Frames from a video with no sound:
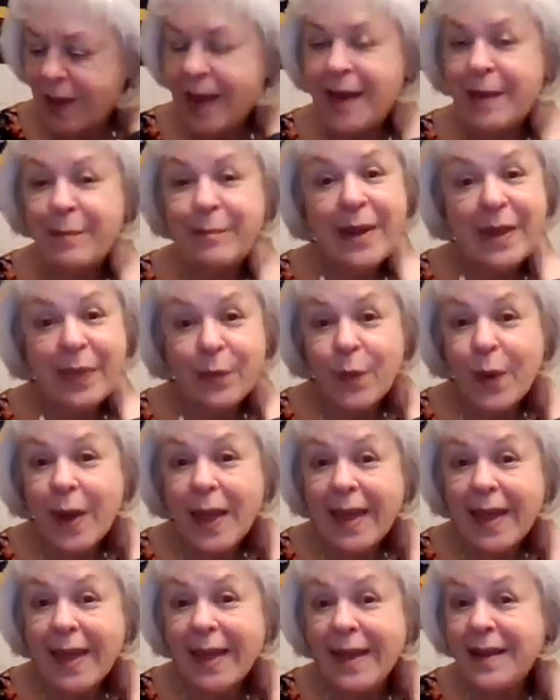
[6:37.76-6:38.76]
Um, by the
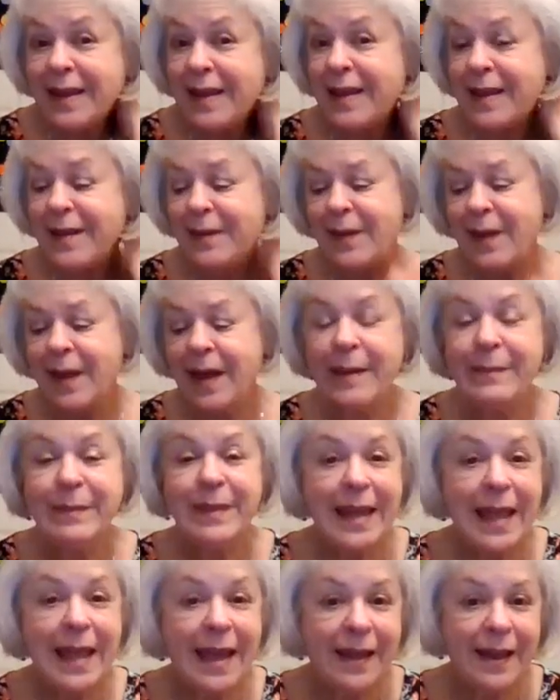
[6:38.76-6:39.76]
way, I'm
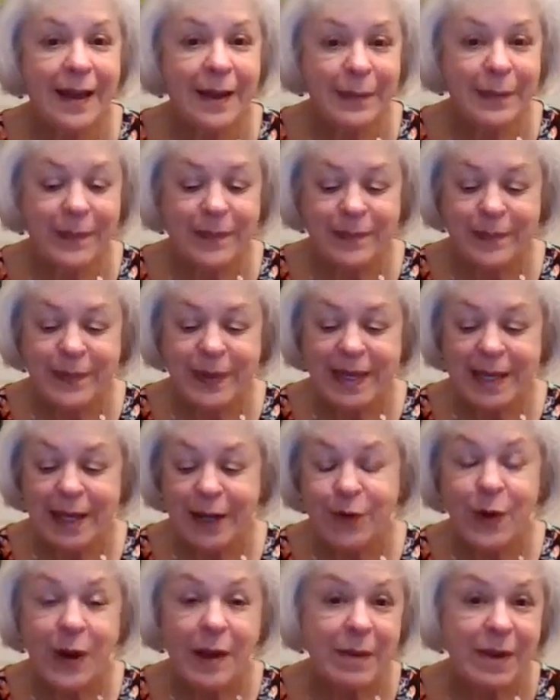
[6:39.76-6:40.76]
going to uh, be
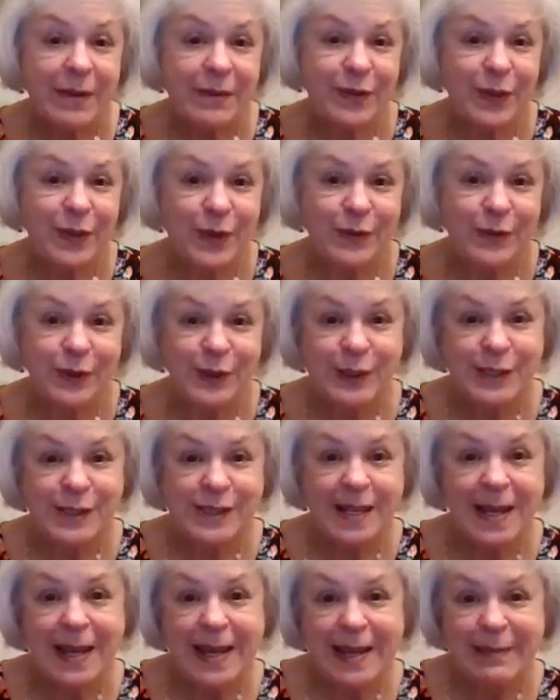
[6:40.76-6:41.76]
a grandma for the
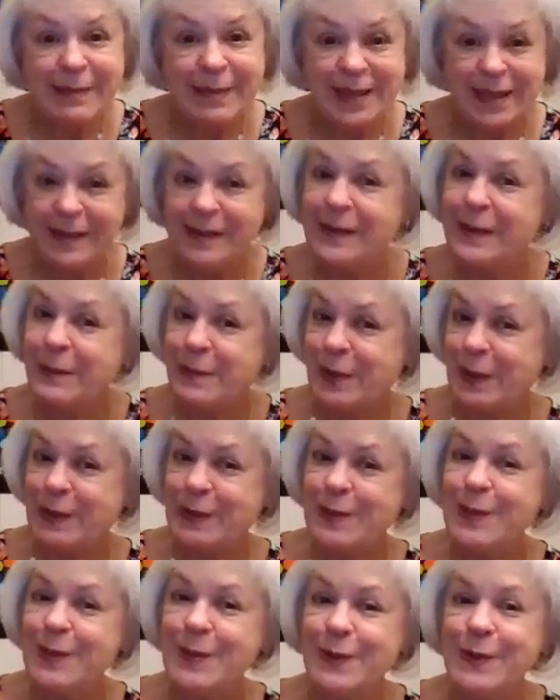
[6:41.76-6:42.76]
first time this summer
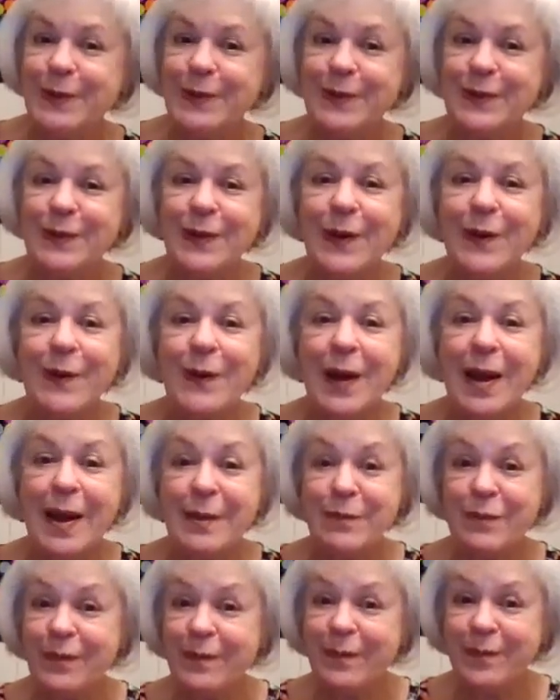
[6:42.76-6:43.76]
too. So
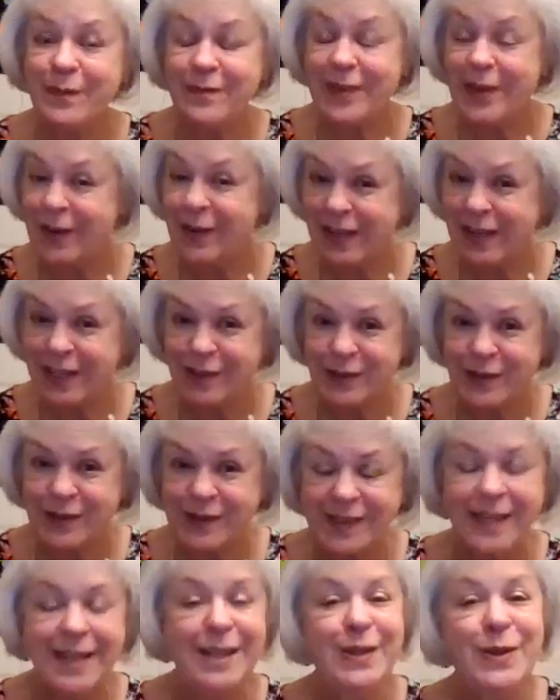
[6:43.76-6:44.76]
I'm very
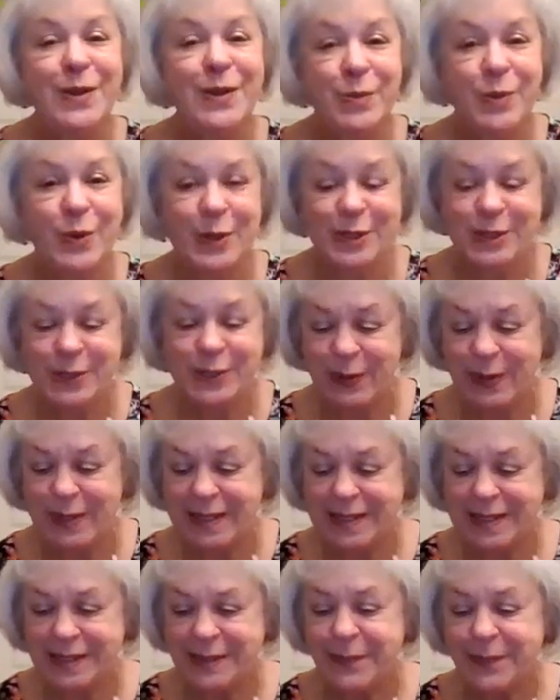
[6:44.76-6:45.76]
interested in newborn
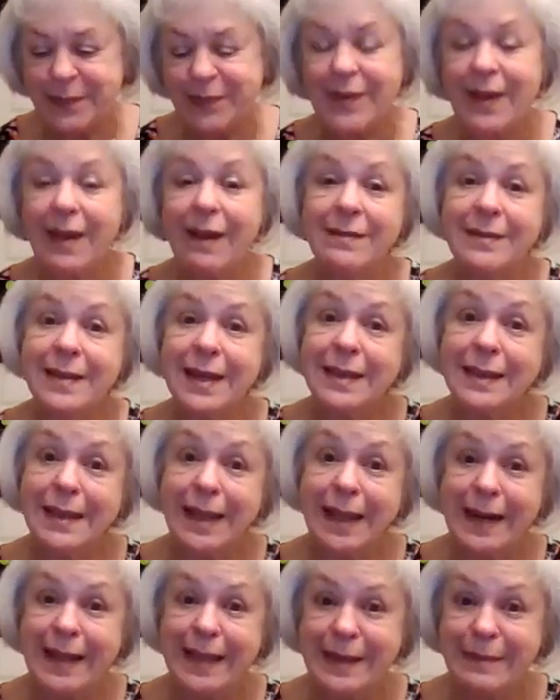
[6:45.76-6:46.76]
toys. I've got a
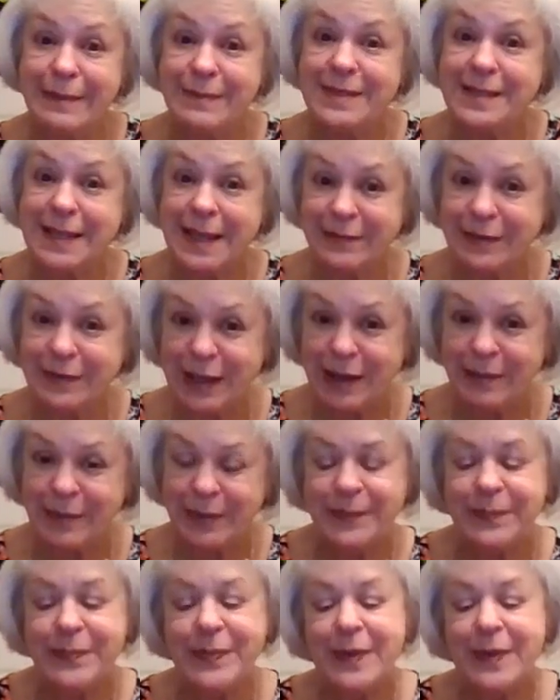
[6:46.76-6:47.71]
lot of them saved up.